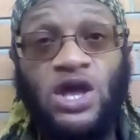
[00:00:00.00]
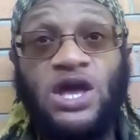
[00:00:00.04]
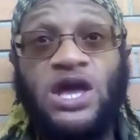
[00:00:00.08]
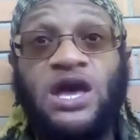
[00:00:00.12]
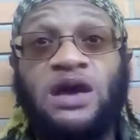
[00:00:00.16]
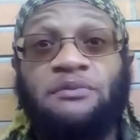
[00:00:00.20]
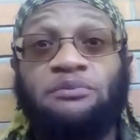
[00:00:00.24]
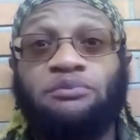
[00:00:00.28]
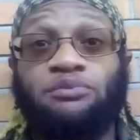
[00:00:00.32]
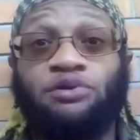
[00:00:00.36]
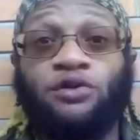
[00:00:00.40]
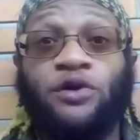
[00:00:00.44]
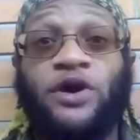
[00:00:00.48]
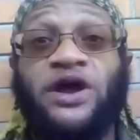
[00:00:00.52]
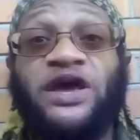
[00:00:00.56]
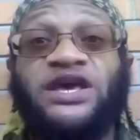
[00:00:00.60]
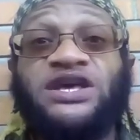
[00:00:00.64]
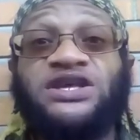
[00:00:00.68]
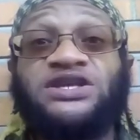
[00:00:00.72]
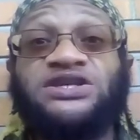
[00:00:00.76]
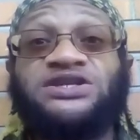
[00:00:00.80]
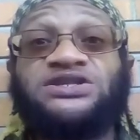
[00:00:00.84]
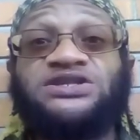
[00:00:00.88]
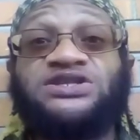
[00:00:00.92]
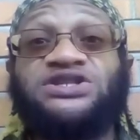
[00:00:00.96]

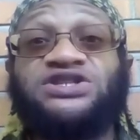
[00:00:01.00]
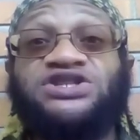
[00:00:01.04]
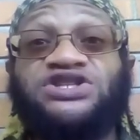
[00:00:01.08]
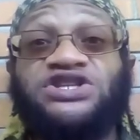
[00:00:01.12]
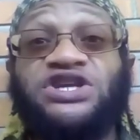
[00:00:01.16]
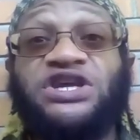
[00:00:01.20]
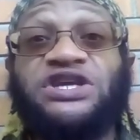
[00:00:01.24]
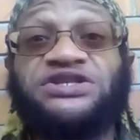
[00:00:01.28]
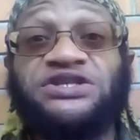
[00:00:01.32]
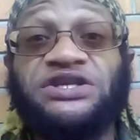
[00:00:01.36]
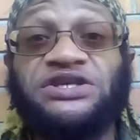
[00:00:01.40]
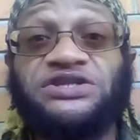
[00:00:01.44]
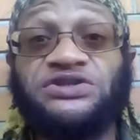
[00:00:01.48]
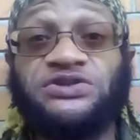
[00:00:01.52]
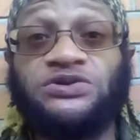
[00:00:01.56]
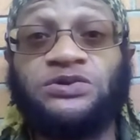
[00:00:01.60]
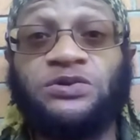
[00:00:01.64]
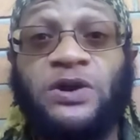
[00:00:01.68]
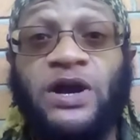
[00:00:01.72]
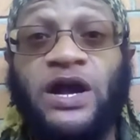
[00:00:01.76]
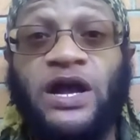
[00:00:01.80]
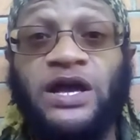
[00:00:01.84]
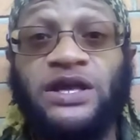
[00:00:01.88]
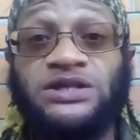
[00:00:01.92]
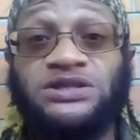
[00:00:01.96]
Praise Jesus
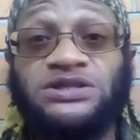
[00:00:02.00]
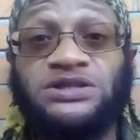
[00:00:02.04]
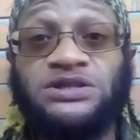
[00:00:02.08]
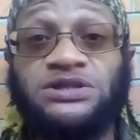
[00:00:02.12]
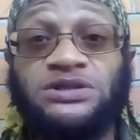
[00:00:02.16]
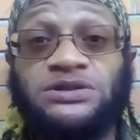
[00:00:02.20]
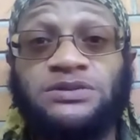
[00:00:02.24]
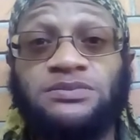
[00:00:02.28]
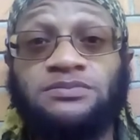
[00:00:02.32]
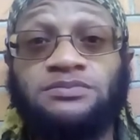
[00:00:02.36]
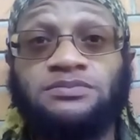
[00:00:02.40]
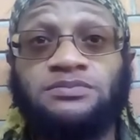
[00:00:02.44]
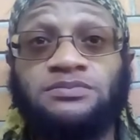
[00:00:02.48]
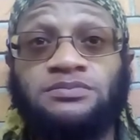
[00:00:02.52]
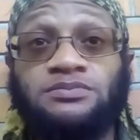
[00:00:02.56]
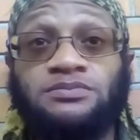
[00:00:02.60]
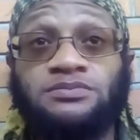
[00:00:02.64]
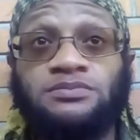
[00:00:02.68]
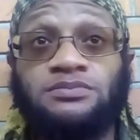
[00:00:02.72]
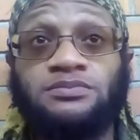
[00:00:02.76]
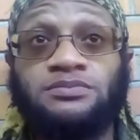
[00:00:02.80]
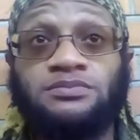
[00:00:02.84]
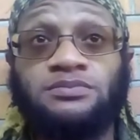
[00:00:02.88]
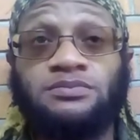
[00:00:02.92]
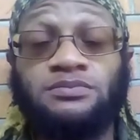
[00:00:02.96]
Christ.
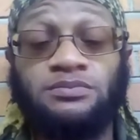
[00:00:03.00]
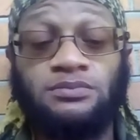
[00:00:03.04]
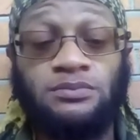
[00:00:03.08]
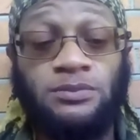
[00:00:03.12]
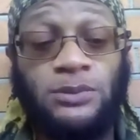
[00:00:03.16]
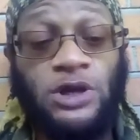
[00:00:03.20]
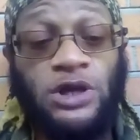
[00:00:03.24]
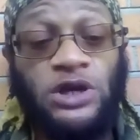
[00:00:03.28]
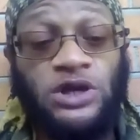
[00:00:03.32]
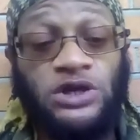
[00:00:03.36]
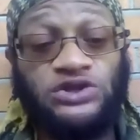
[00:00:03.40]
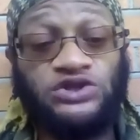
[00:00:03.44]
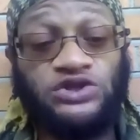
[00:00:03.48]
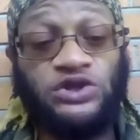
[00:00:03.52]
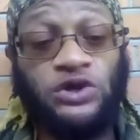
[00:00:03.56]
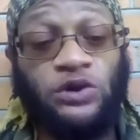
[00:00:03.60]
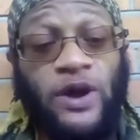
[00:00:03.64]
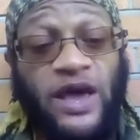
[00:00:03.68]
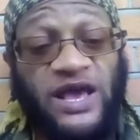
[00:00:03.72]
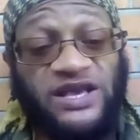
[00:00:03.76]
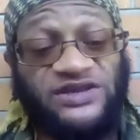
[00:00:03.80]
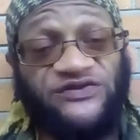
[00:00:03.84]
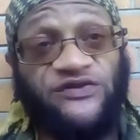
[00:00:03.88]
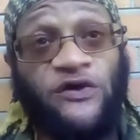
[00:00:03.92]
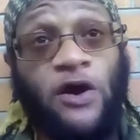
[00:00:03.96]
So,
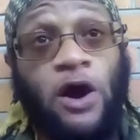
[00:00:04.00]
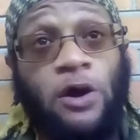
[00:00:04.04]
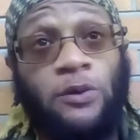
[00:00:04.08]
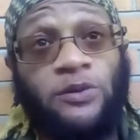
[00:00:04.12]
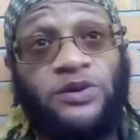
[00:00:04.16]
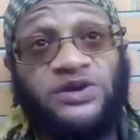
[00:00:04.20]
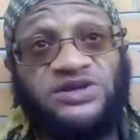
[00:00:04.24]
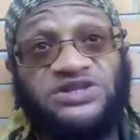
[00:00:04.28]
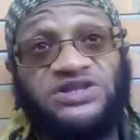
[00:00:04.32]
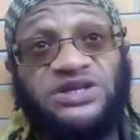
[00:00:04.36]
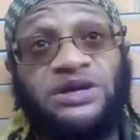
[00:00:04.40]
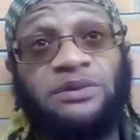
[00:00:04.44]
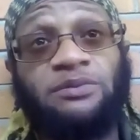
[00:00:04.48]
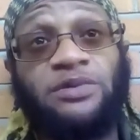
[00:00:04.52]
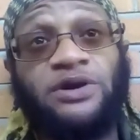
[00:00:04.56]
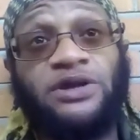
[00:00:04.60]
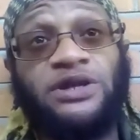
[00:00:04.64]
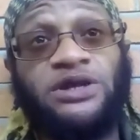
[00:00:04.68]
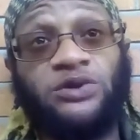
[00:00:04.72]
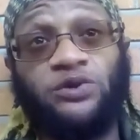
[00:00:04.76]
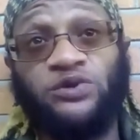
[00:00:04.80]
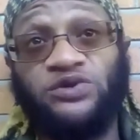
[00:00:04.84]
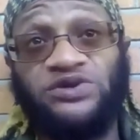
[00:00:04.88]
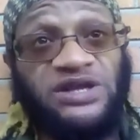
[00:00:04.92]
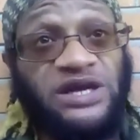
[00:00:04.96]
as far as somebody
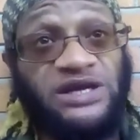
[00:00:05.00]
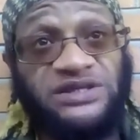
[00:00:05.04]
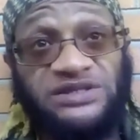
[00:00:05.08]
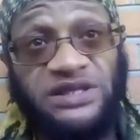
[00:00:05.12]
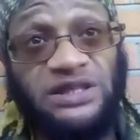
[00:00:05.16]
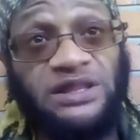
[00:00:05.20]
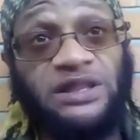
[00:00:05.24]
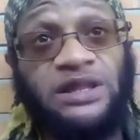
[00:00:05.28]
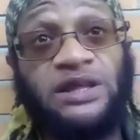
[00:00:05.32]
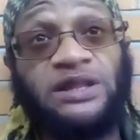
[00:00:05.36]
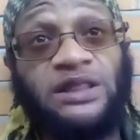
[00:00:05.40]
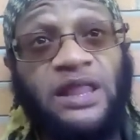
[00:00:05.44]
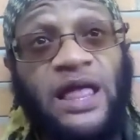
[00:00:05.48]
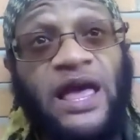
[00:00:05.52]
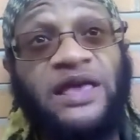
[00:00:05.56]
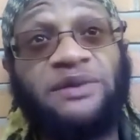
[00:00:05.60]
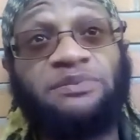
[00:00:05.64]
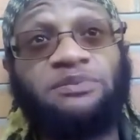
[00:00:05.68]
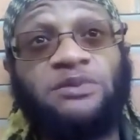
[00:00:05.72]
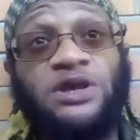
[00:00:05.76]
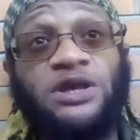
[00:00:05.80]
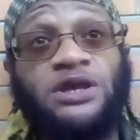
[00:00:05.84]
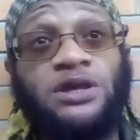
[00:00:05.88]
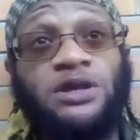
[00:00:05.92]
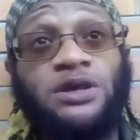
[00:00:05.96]
who doesn't look like
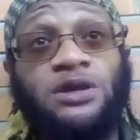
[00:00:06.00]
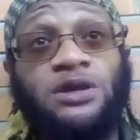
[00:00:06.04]
me